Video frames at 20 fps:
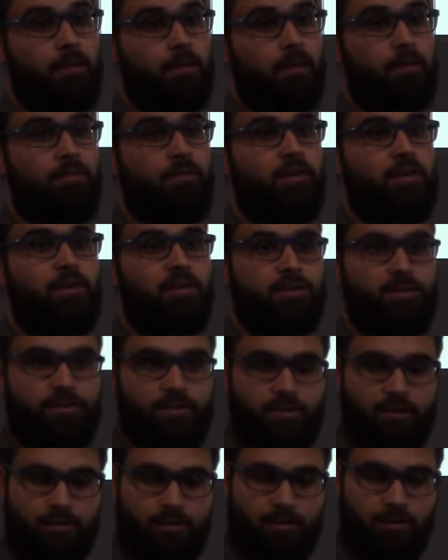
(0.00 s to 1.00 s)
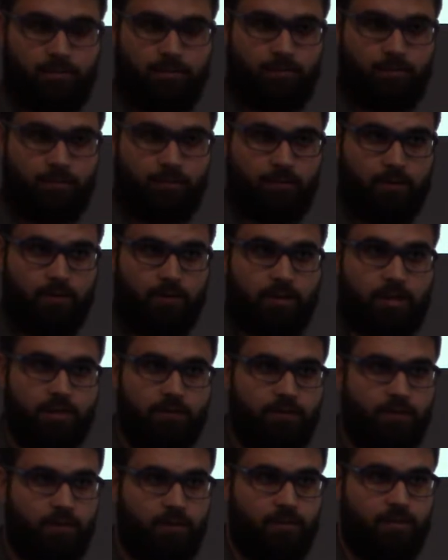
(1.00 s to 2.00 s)
if it is
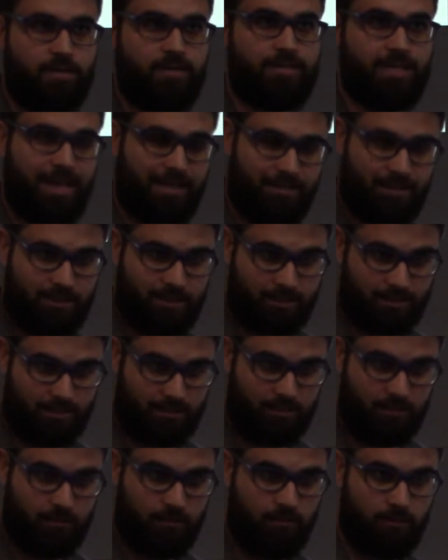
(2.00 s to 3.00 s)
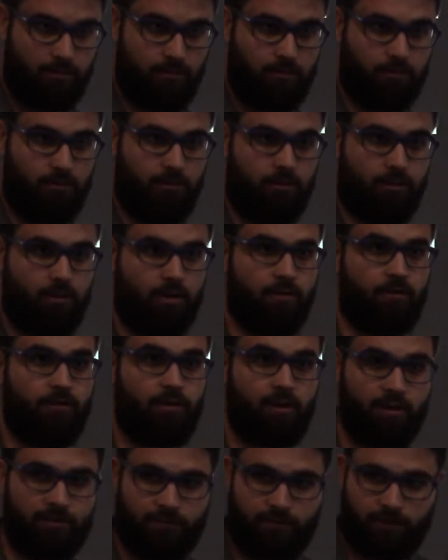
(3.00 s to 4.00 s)
given the status of
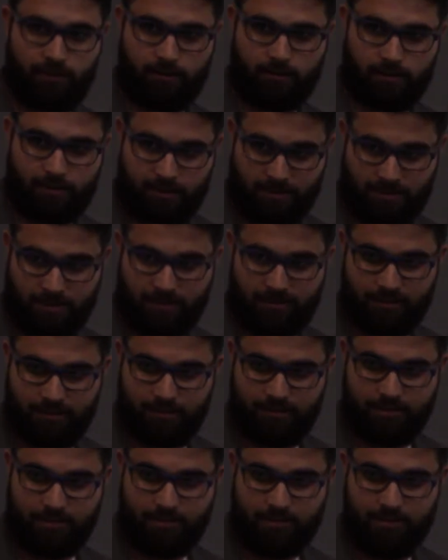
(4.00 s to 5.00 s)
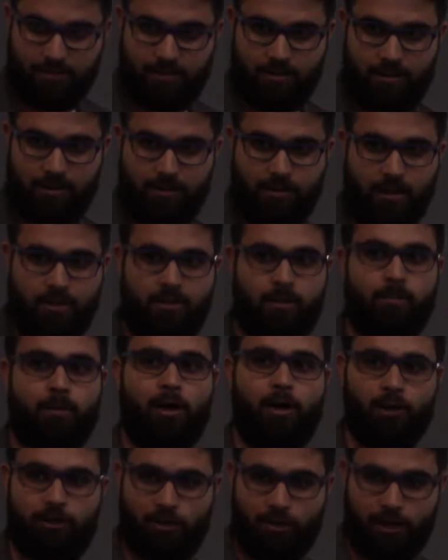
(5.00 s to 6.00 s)
rafa' in a sentence, then the
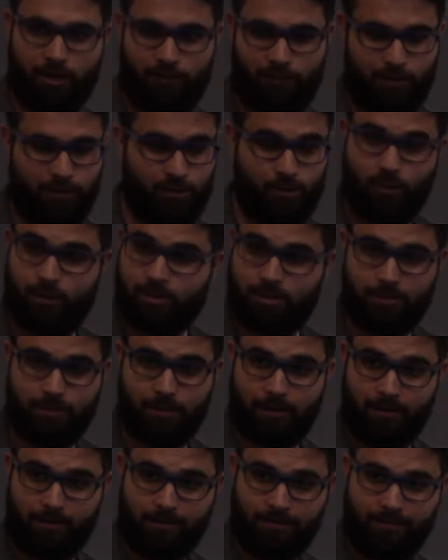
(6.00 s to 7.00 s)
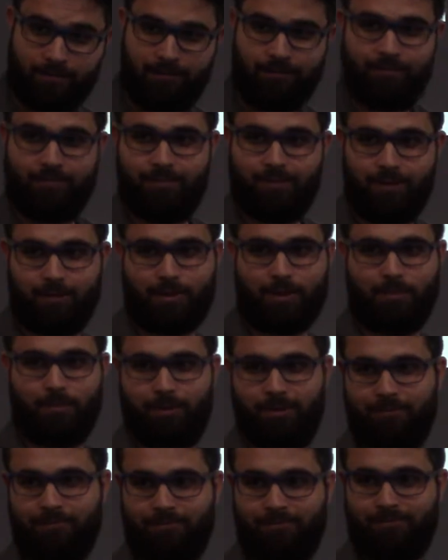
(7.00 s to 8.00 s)
marker of it is going to be a
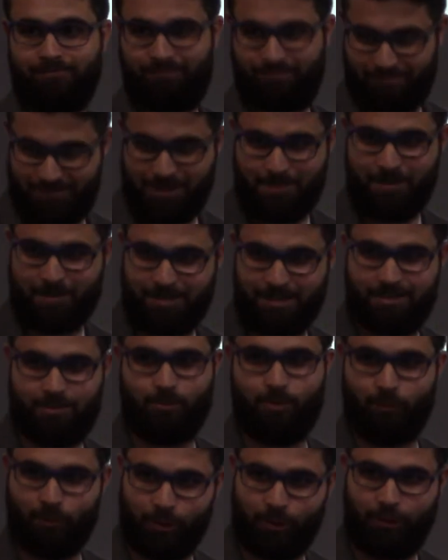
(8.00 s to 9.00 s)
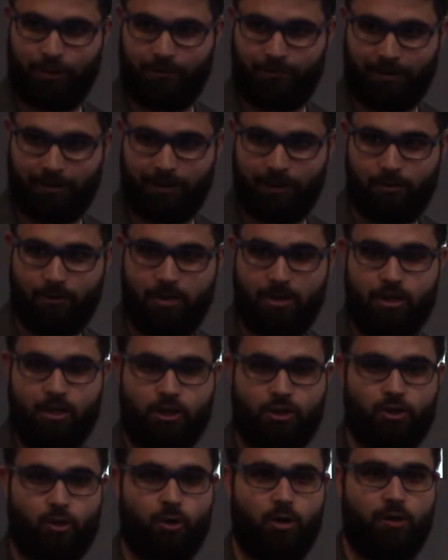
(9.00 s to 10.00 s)
dhamma. Does that make sense? This is what we're learning right now.
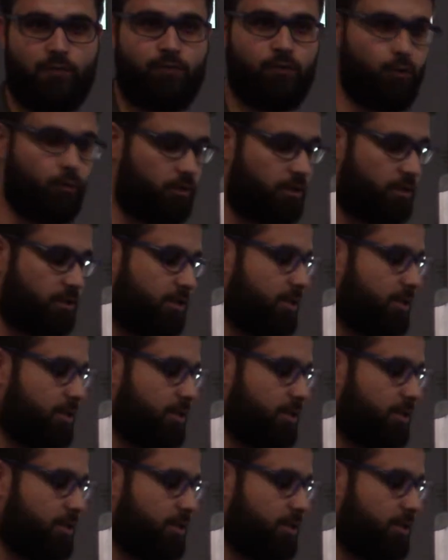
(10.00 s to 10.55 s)
So if you were to